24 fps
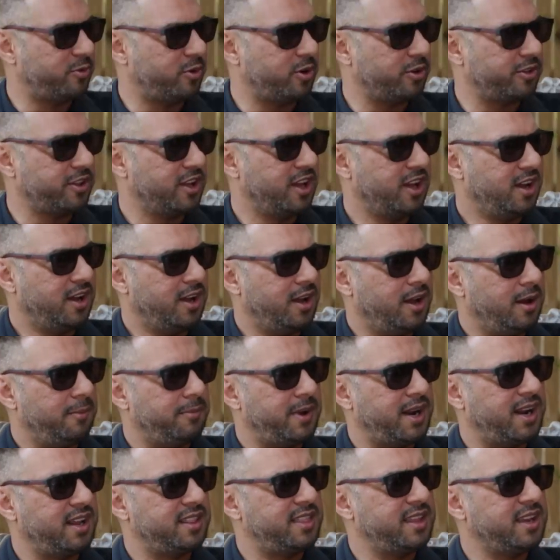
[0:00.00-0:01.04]
forth.
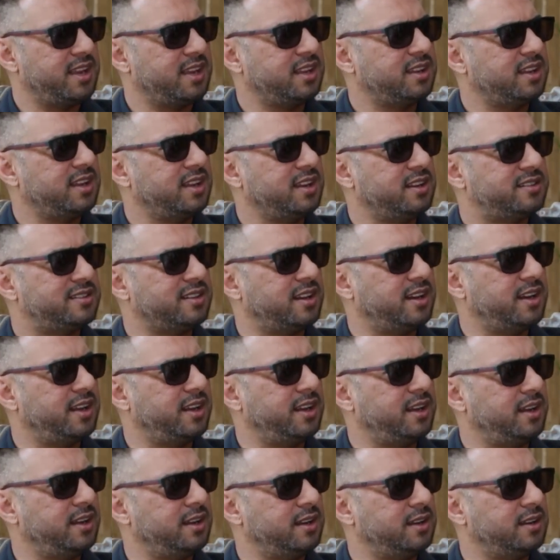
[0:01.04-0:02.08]
But I think it's
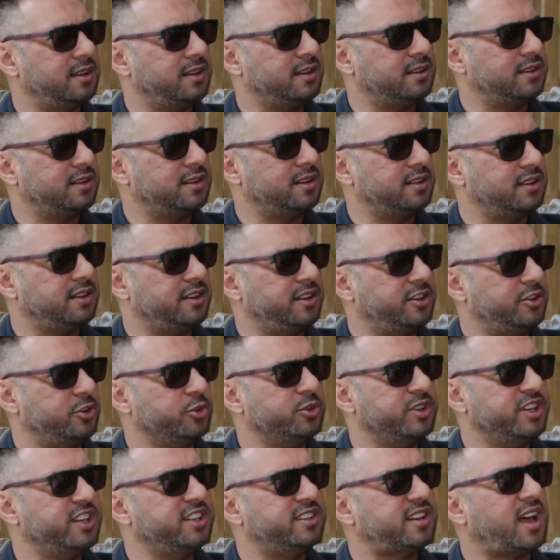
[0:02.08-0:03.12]
a
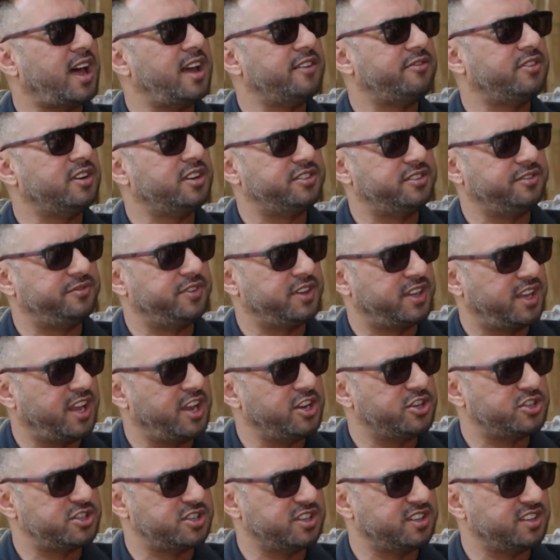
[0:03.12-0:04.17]
unique
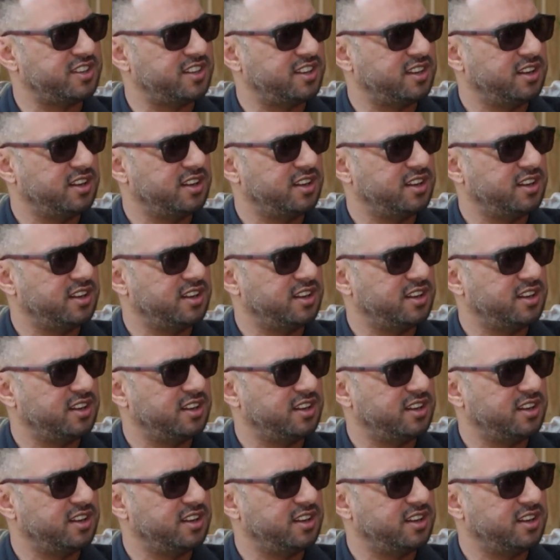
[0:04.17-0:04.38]
diversification.